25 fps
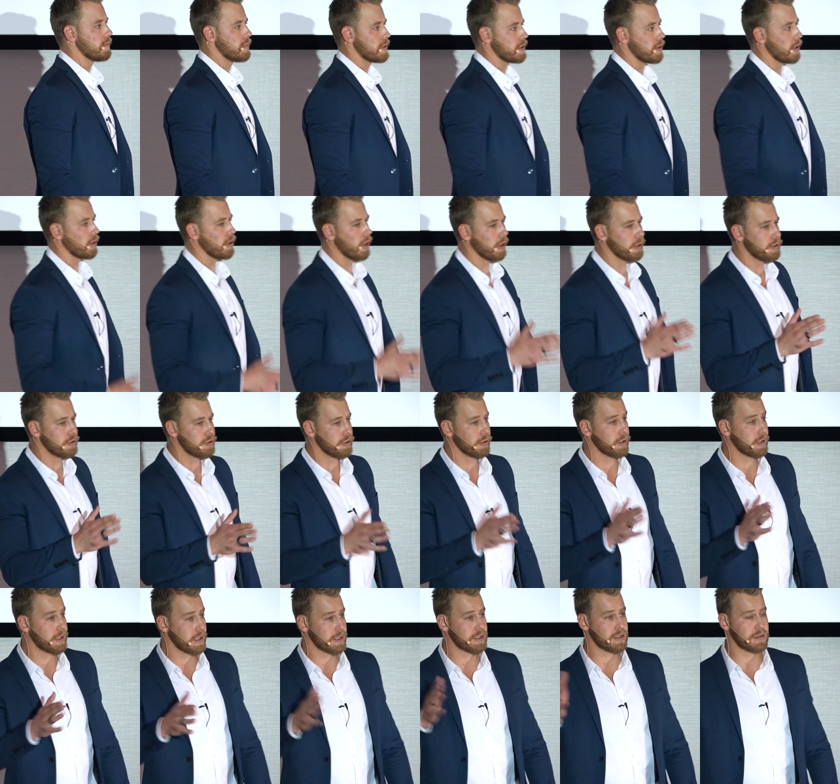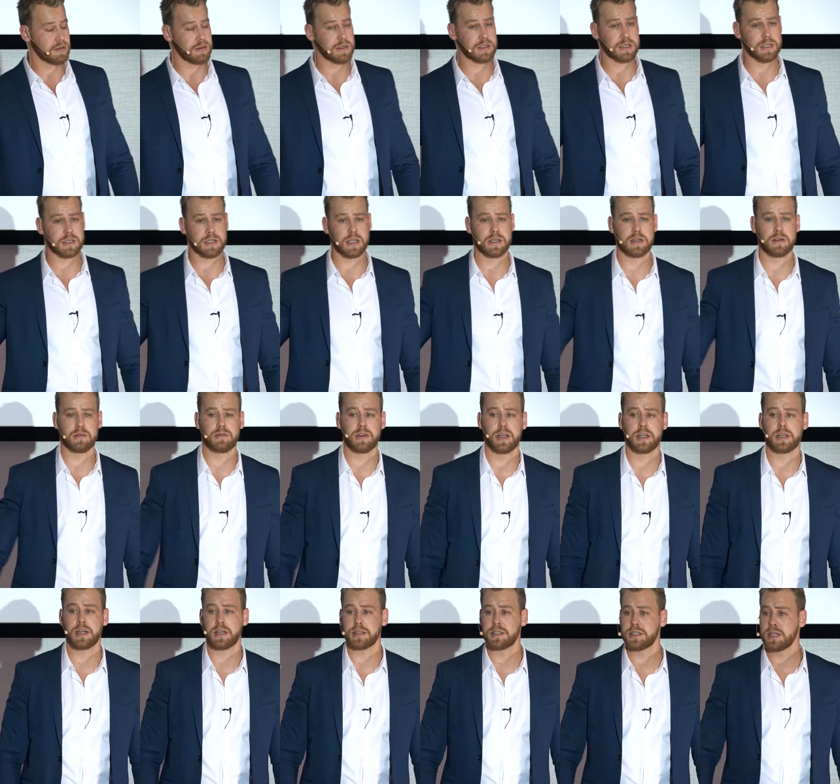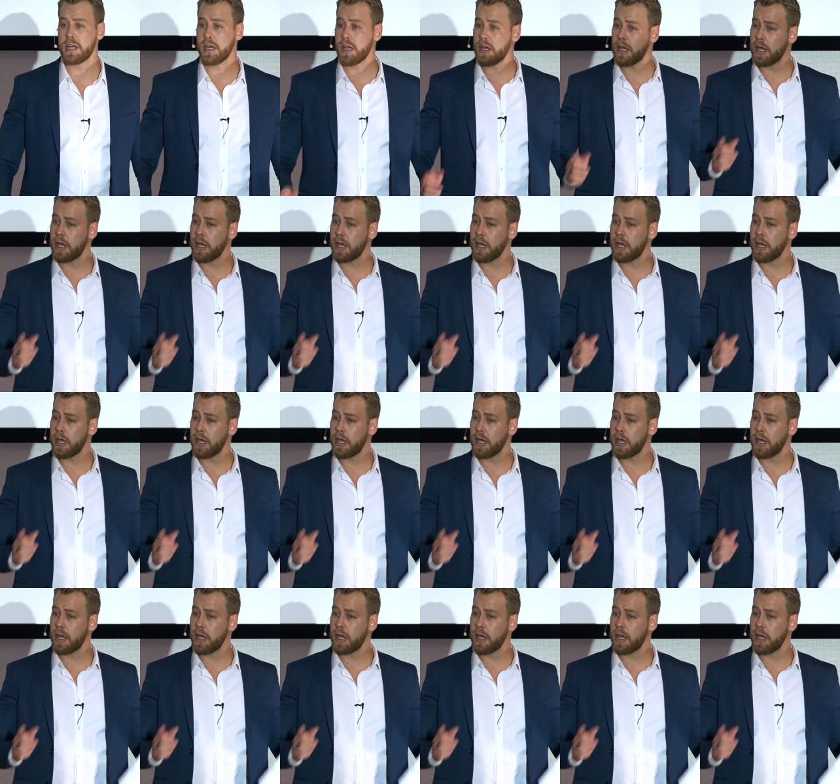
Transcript: So go and do it as soon as the tenant vacates.